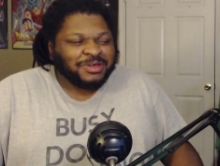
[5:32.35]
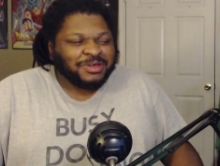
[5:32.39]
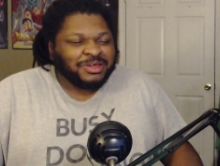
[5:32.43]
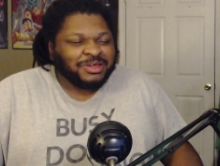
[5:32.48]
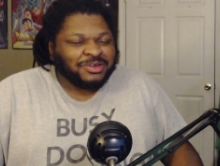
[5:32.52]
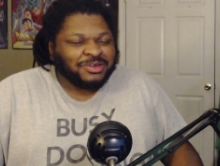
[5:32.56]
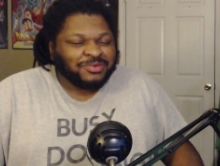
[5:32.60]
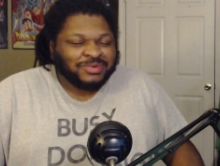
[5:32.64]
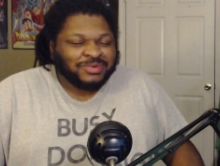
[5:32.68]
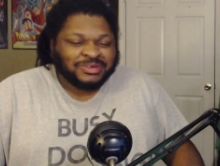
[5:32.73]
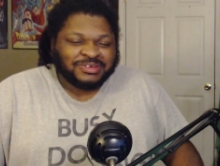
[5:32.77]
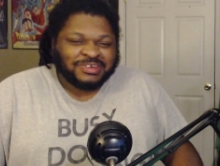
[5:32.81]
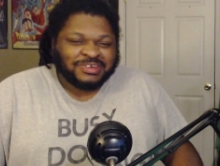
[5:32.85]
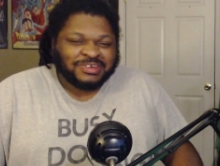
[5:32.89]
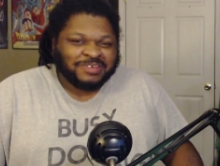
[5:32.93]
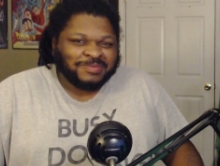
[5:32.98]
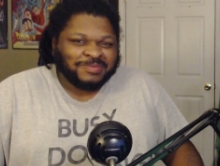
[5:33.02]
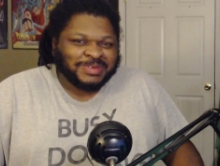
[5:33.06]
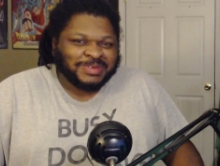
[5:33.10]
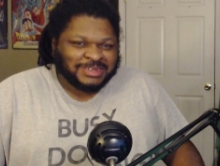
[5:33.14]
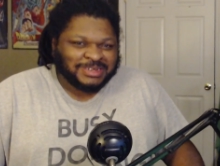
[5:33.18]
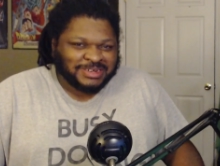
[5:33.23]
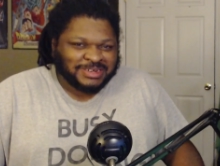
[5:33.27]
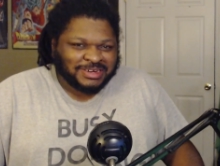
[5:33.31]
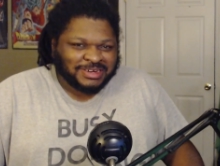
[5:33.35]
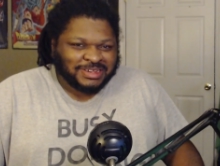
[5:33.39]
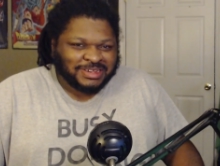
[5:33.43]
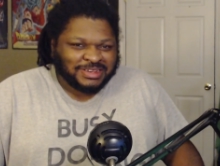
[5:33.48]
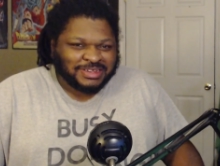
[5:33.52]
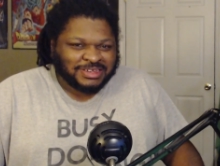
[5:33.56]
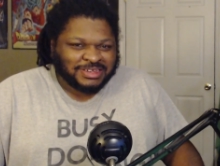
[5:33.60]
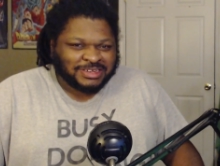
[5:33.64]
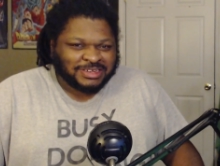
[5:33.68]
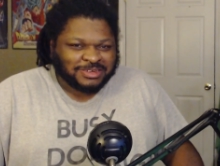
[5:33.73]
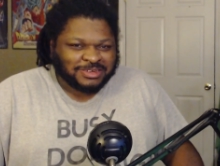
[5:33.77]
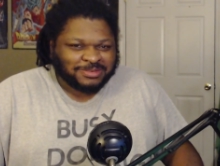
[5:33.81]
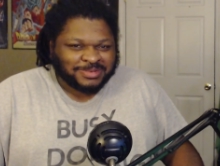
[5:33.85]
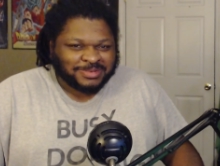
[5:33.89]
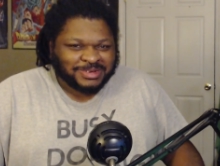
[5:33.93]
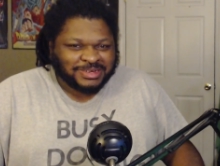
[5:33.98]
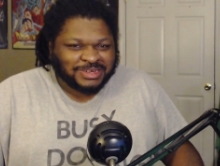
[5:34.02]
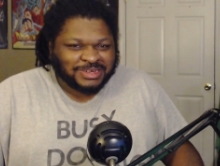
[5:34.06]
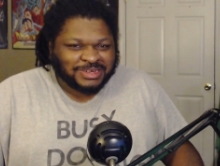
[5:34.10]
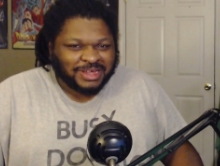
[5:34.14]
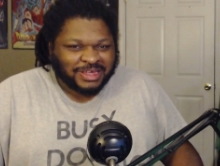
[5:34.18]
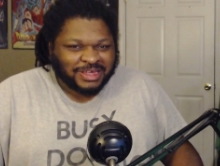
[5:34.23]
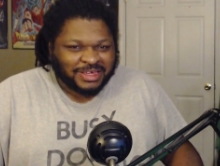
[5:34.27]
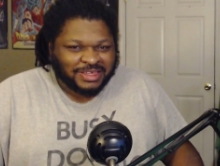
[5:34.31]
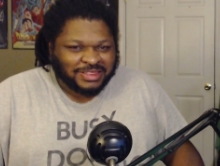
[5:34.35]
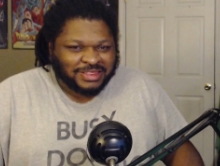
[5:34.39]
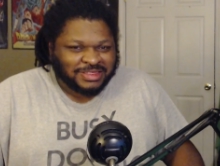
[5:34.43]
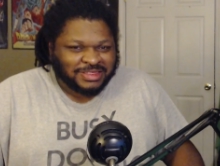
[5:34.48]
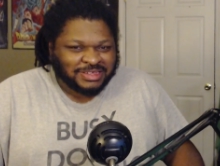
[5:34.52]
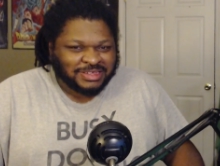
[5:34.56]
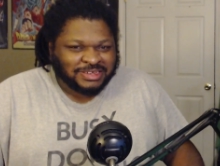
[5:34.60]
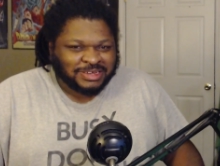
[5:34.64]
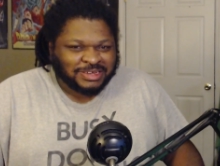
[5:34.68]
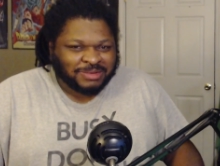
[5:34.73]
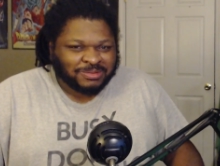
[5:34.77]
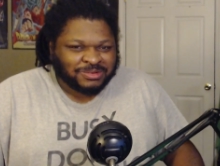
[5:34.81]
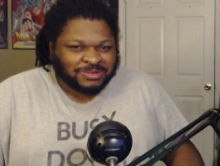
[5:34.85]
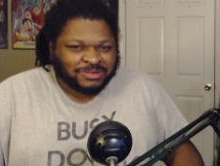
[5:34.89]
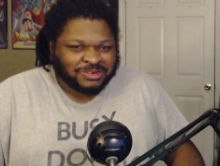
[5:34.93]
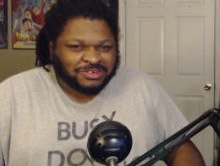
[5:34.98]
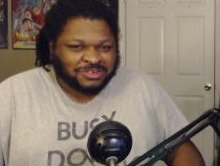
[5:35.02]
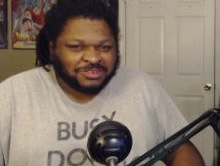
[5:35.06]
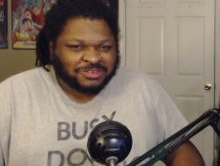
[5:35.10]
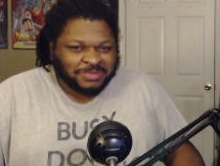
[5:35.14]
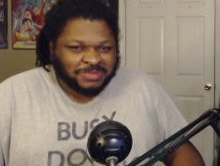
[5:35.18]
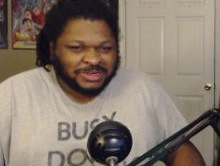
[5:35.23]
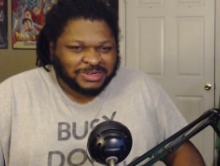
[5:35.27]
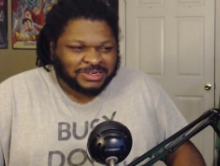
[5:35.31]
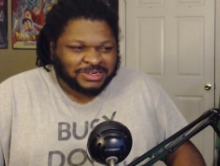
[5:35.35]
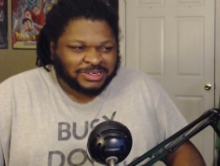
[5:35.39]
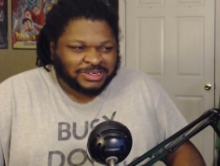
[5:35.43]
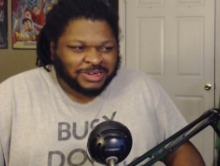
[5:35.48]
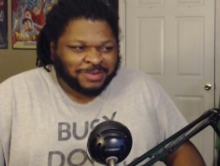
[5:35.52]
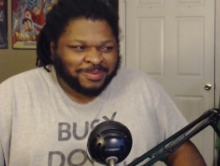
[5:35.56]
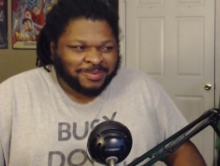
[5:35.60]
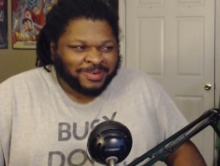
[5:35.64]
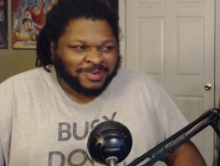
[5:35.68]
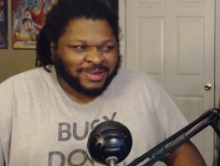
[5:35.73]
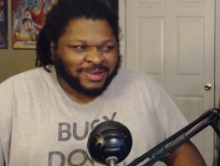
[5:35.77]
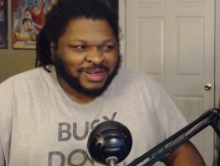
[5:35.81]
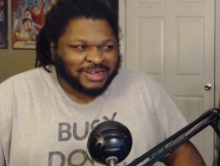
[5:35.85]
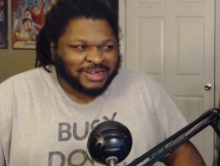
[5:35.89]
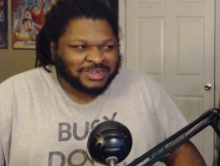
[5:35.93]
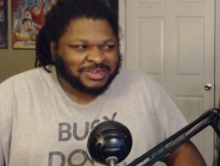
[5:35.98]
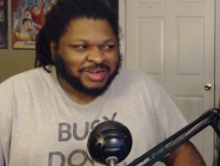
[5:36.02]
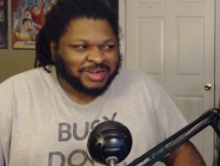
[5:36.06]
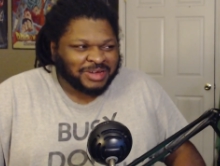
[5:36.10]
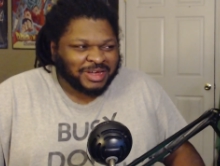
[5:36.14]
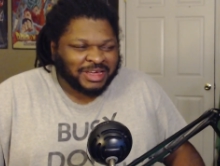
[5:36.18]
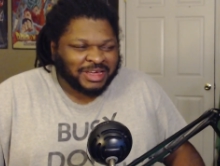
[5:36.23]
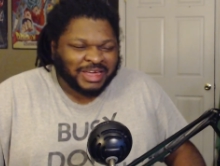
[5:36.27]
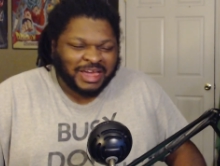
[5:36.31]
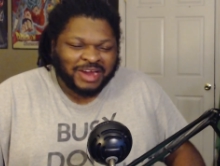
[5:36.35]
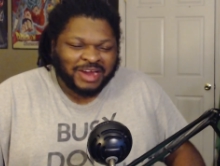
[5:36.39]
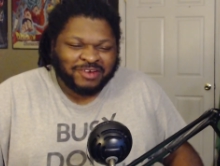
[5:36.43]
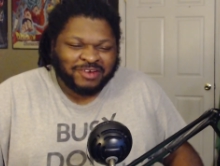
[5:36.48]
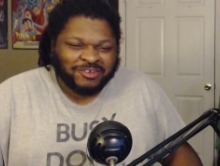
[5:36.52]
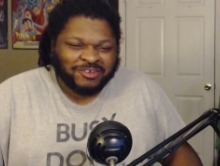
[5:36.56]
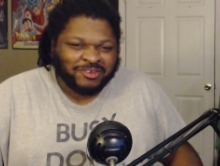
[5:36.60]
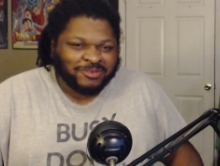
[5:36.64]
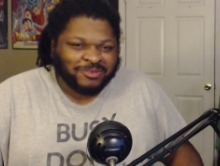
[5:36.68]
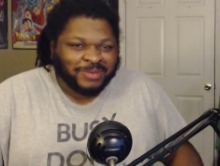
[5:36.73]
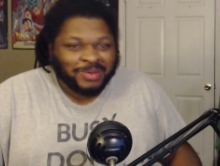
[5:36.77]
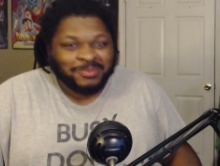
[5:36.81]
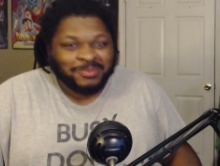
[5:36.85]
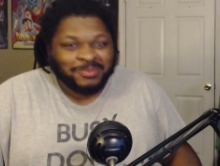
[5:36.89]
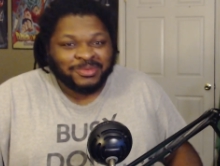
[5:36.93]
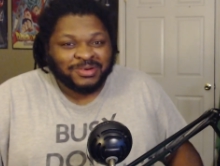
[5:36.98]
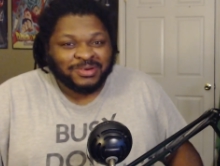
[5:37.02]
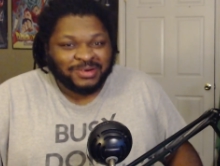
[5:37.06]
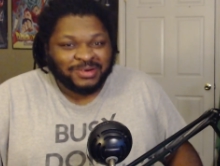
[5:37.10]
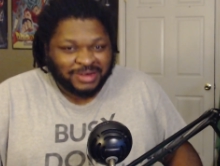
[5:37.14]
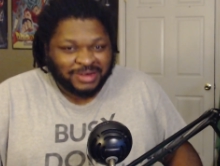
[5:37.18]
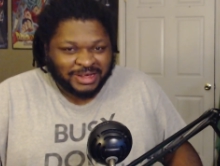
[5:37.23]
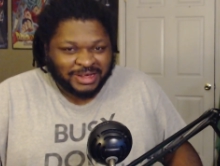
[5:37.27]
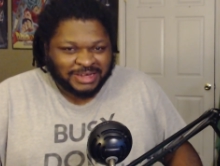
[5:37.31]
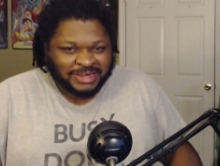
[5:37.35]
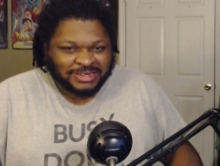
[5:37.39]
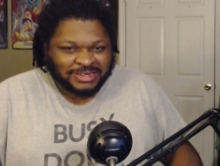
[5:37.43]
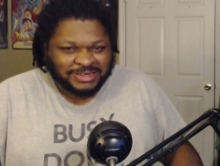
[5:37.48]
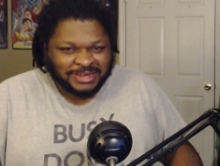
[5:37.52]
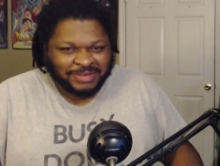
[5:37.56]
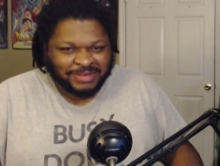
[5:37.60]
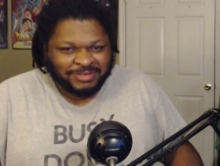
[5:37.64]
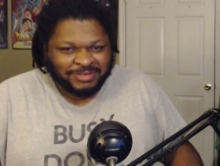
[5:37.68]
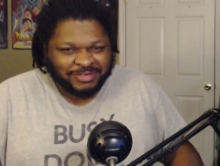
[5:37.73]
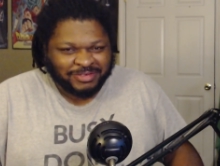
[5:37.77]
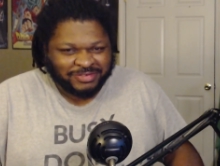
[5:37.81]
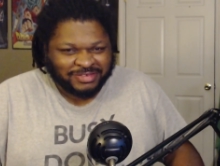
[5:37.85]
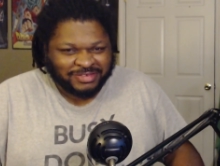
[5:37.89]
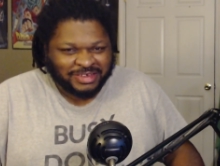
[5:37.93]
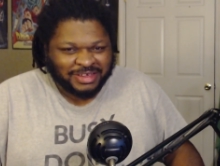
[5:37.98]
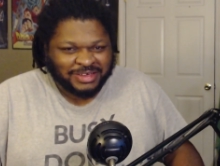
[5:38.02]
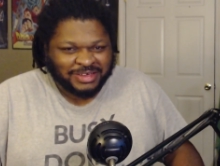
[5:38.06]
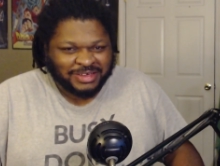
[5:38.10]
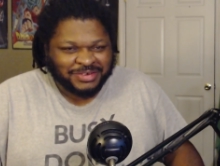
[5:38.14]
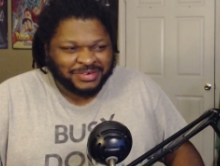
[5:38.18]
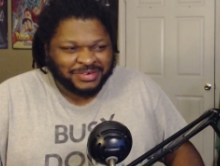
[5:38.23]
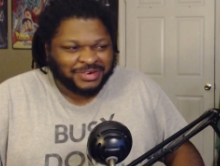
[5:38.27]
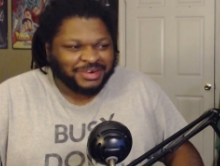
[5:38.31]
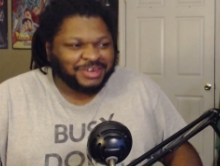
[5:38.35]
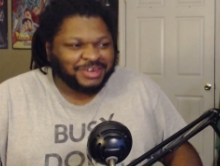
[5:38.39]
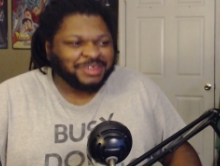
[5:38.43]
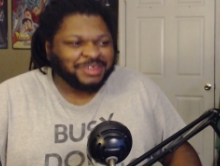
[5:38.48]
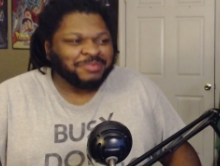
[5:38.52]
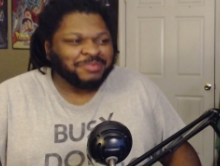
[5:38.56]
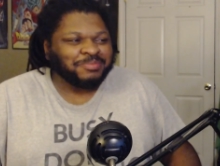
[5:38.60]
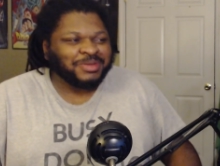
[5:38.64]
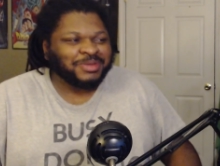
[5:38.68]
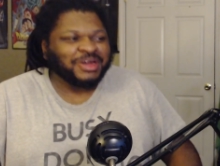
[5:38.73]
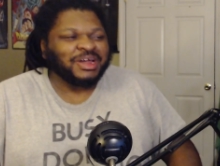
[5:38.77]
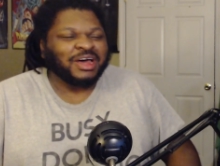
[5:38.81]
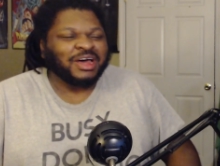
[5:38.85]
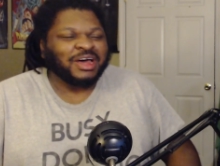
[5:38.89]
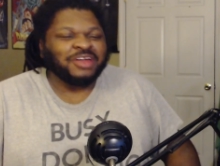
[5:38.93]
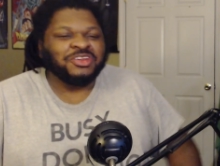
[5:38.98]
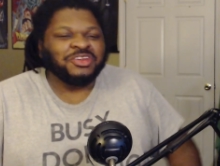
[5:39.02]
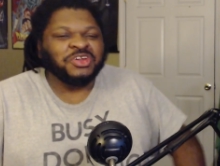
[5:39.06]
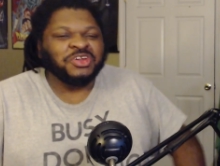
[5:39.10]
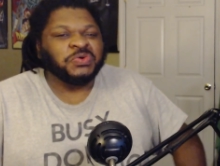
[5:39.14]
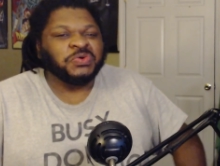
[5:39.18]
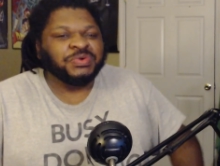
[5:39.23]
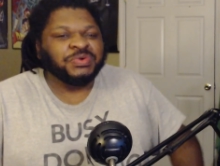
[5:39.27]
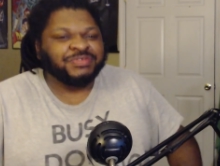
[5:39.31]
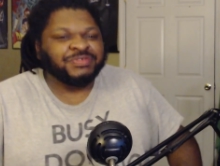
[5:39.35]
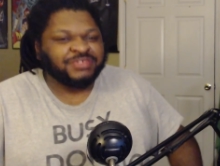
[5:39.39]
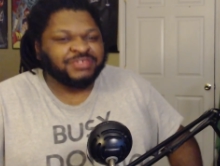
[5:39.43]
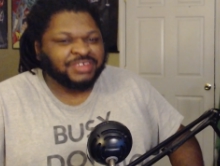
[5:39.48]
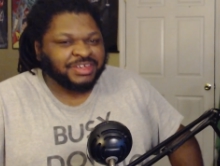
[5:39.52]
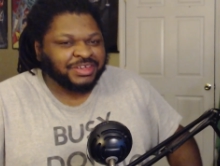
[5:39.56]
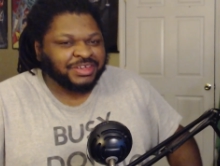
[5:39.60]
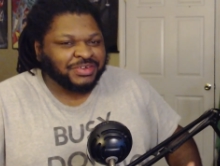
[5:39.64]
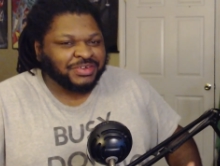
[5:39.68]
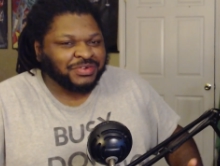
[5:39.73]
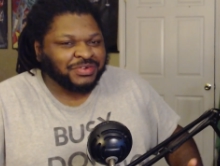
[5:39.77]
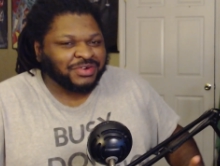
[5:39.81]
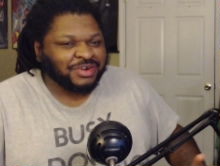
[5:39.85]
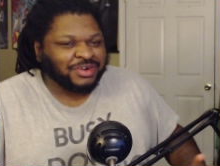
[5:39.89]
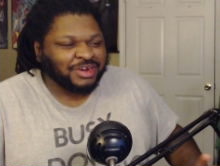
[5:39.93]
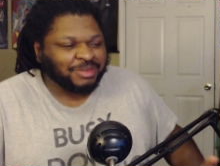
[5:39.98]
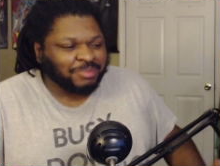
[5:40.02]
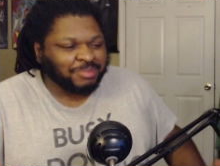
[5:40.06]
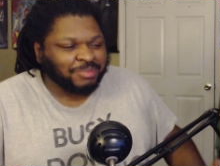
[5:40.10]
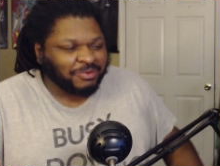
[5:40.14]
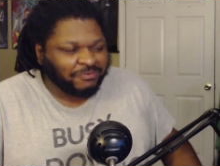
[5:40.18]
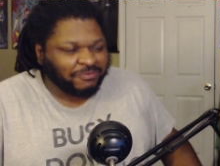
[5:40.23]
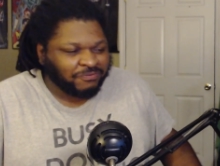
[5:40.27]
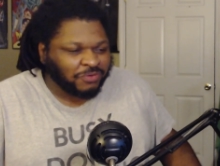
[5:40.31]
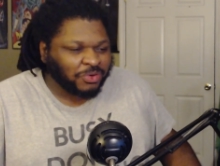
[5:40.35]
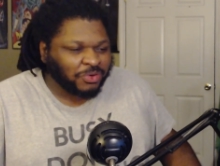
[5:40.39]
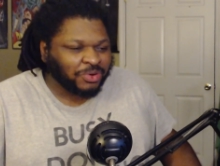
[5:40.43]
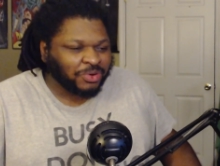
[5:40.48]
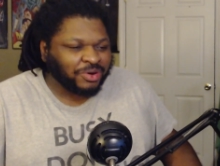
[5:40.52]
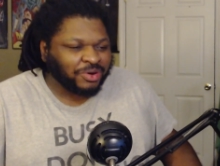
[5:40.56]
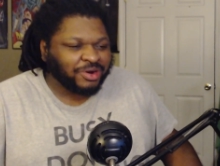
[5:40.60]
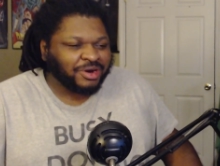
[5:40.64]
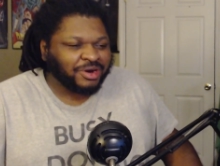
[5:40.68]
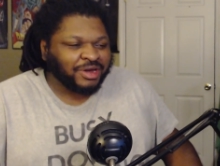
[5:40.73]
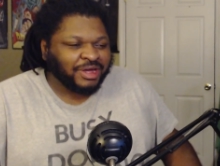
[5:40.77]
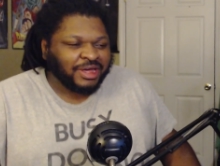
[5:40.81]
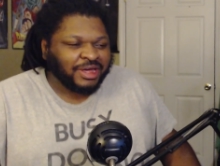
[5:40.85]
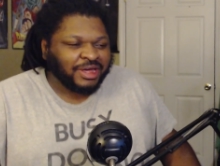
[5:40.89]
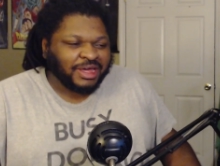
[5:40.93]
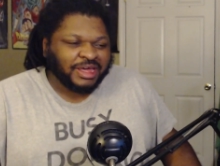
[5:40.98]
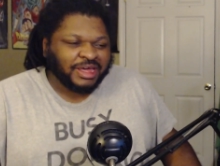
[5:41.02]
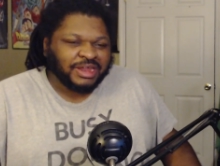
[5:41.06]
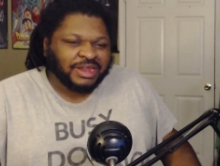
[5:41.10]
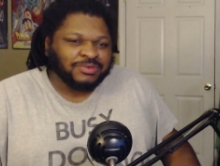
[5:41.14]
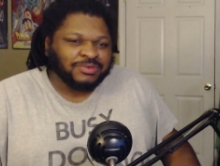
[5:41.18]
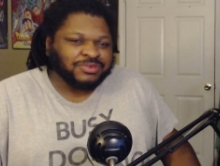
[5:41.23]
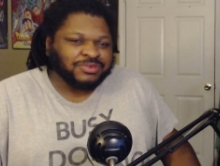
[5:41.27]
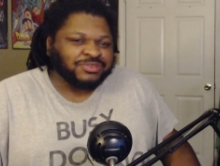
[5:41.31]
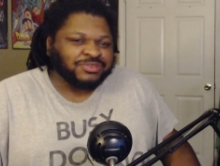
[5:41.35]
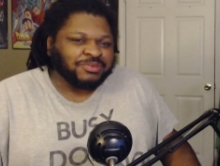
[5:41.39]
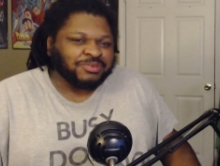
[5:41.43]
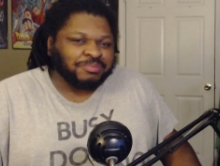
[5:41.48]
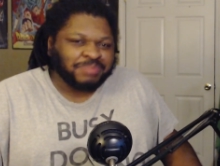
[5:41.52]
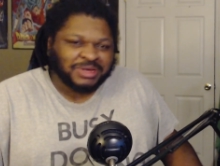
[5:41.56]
the reason I'm mentioning this is because I get these episodes mixed up a lot. So I can't remember the last time we've seen unity, but I know we've seen unity before, and it was a big